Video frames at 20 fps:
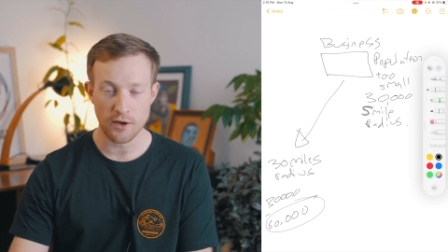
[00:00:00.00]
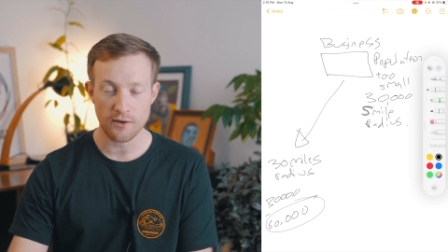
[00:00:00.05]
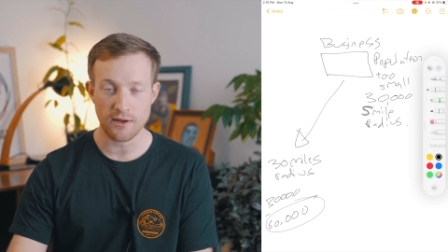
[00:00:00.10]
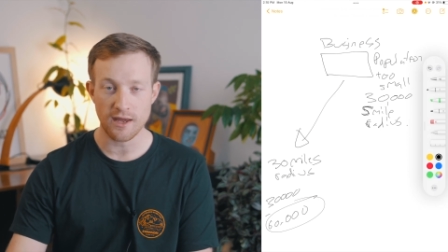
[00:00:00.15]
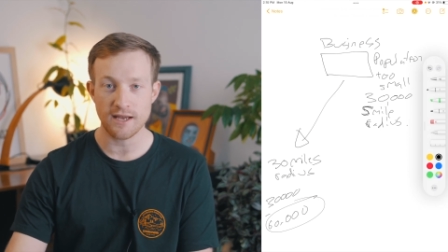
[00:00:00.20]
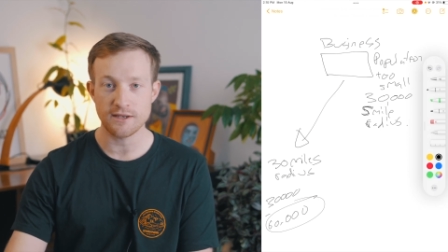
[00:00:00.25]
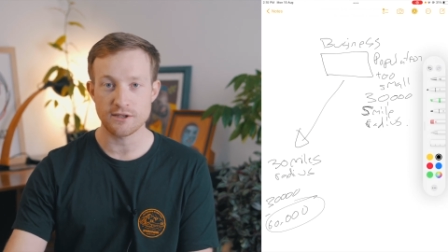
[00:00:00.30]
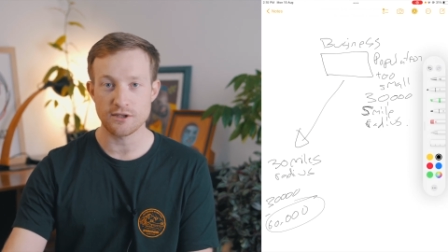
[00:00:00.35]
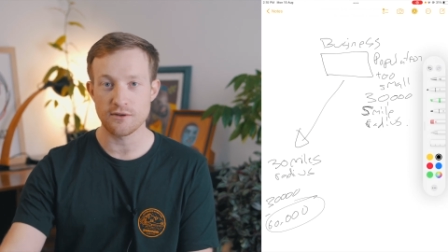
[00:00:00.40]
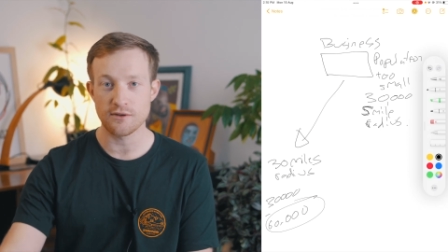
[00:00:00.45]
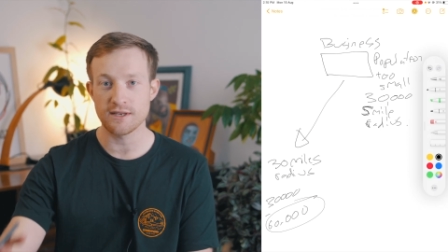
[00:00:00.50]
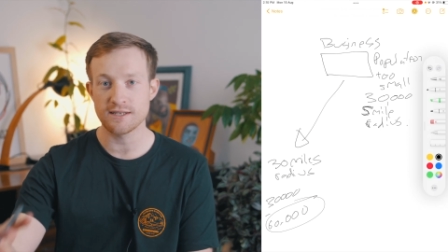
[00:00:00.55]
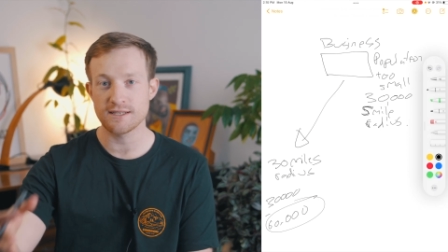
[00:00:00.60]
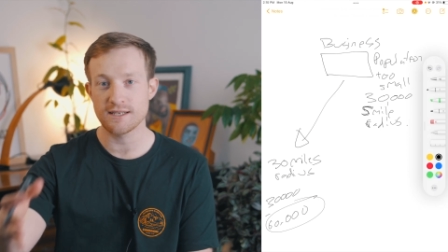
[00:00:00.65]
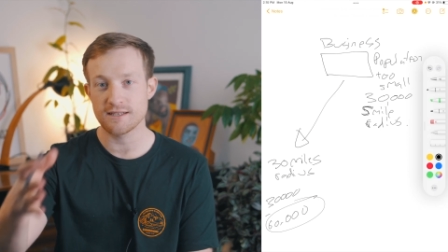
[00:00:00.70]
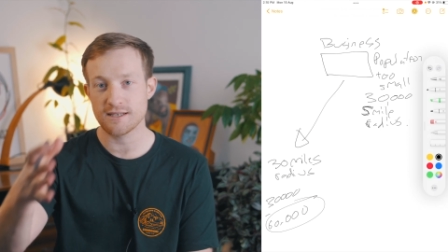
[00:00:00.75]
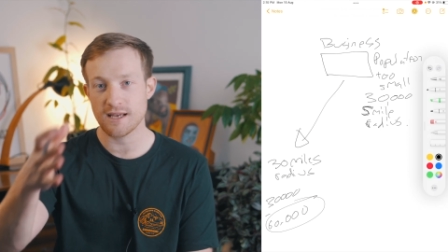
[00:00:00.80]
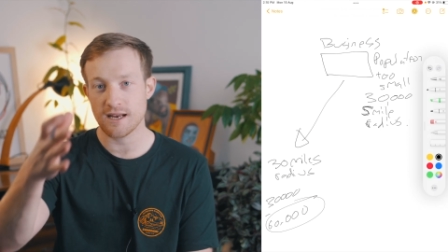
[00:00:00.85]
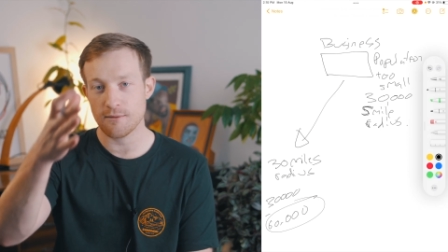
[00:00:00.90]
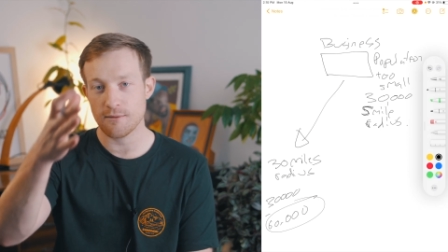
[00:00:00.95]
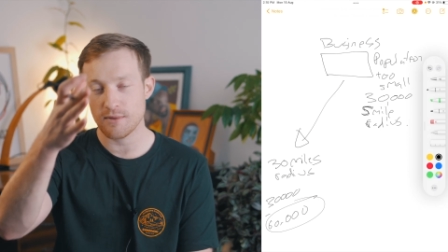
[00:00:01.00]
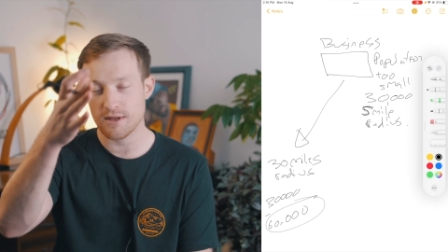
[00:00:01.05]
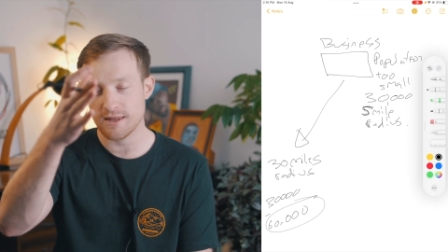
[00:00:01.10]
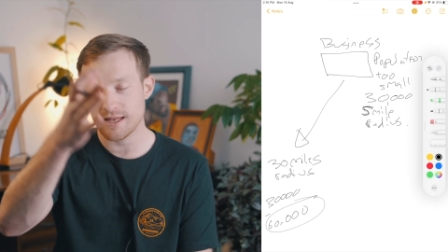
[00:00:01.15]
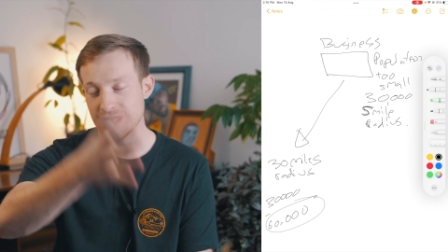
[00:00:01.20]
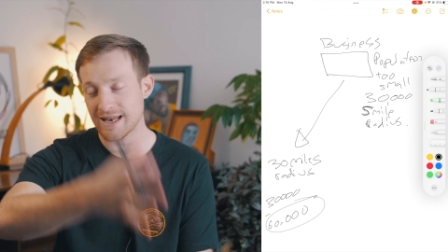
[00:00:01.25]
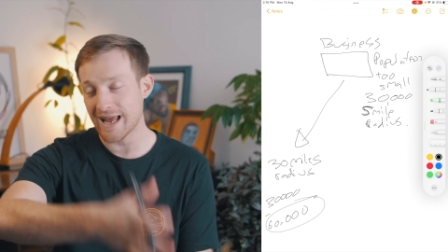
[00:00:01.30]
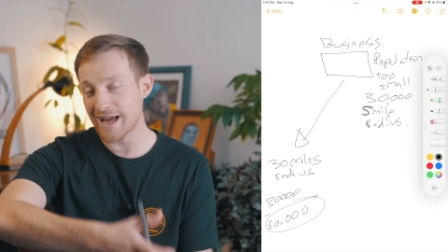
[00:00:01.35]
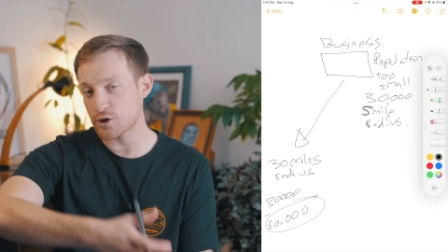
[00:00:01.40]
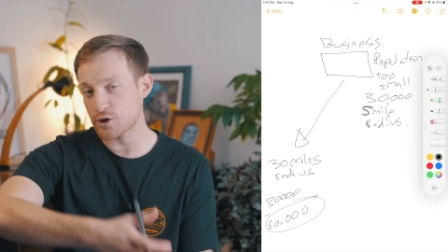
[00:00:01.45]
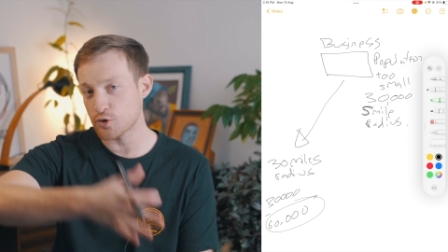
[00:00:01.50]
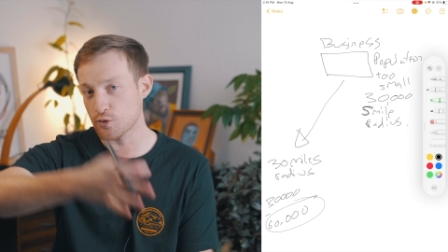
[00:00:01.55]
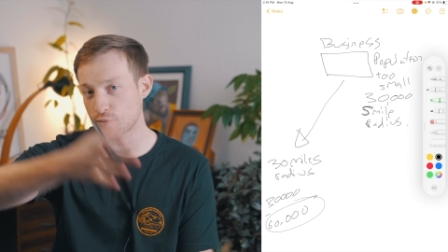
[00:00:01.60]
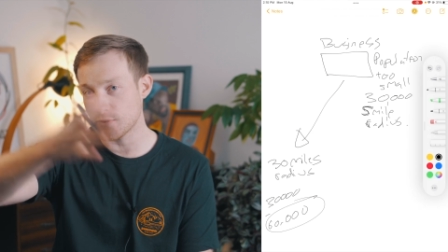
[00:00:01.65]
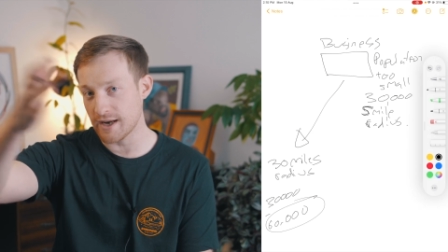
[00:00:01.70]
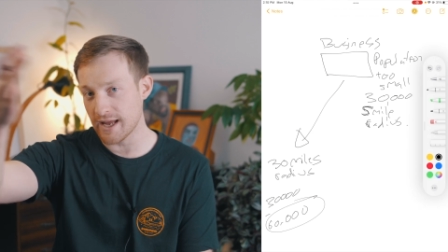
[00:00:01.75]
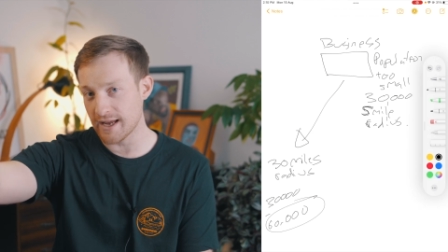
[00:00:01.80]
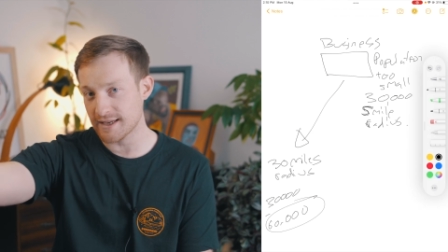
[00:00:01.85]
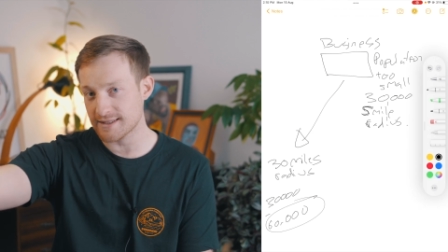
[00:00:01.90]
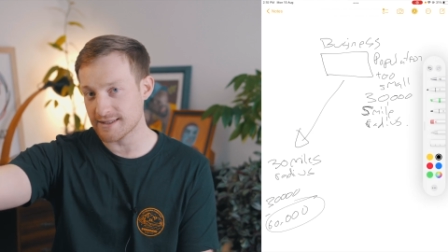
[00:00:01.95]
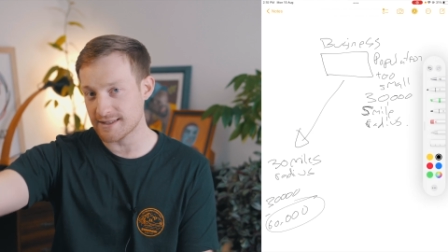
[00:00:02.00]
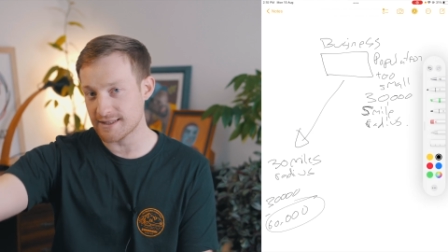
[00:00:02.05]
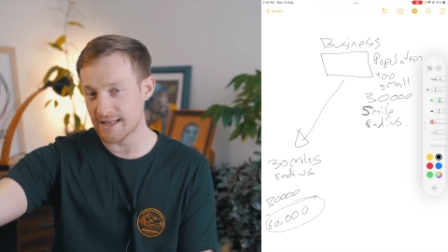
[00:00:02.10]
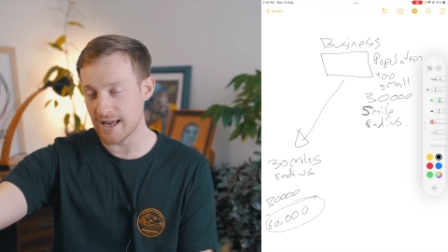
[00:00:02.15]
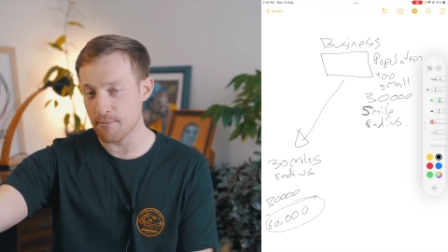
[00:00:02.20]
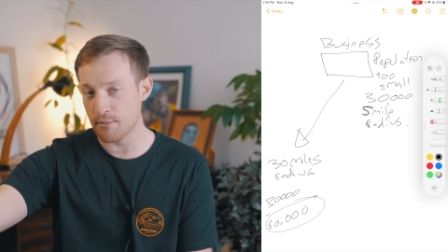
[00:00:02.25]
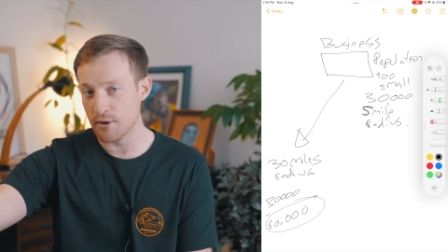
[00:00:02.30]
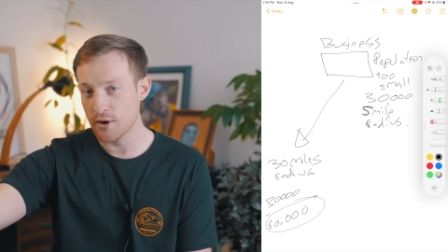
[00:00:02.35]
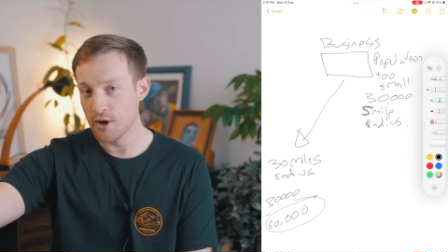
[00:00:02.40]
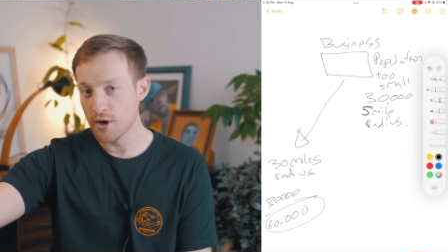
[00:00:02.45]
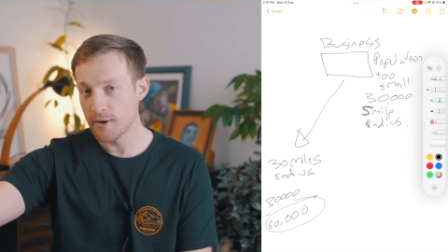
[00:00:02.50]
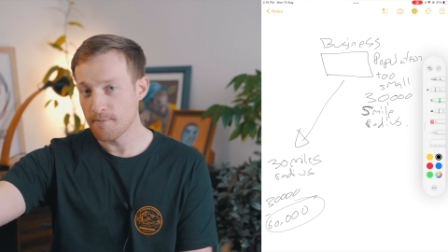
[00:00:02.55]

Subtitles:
Okay, so this is going to be the natural next step